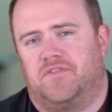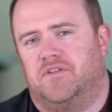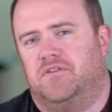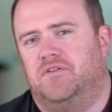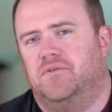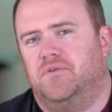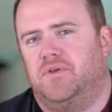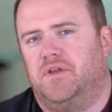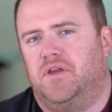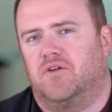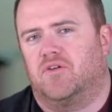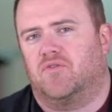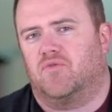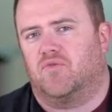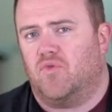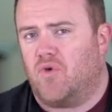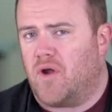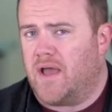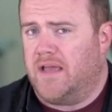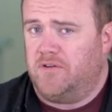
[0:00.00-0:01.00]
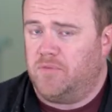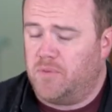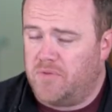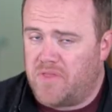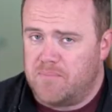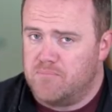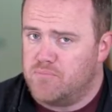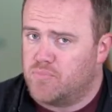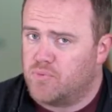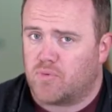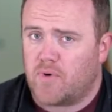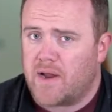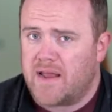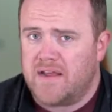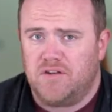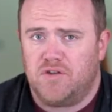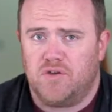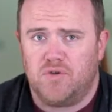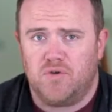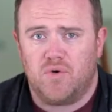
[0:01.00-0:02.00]
the new year right with a
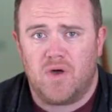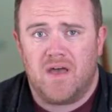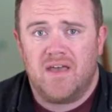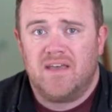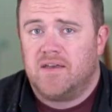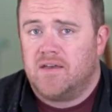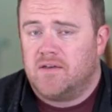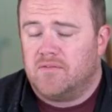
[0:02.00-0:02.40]
brand new